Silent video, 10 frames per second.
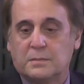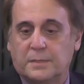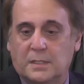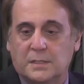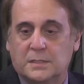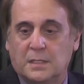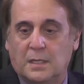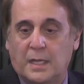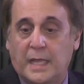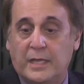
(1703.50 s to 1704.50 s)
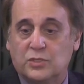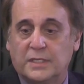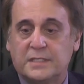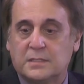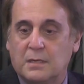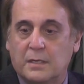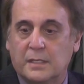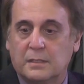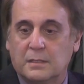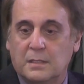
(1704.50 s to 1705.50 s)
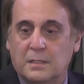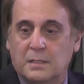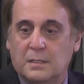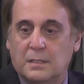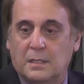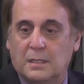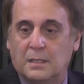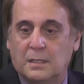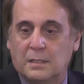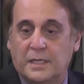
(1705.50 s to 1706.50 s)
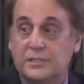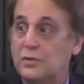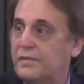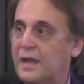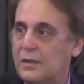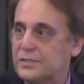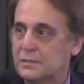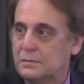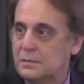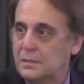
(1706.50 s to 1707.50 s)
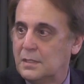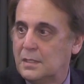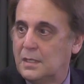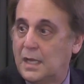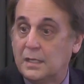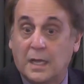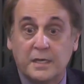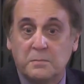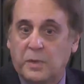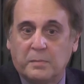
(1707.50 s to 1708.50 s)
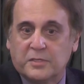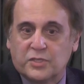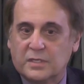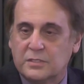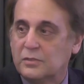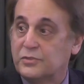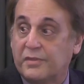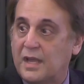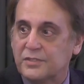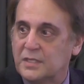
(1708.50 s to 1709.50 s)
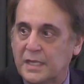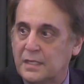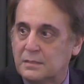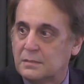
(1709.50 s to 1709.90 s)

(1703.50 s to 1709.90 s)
because I actually started in 2000 and I didn't publish it until 2008.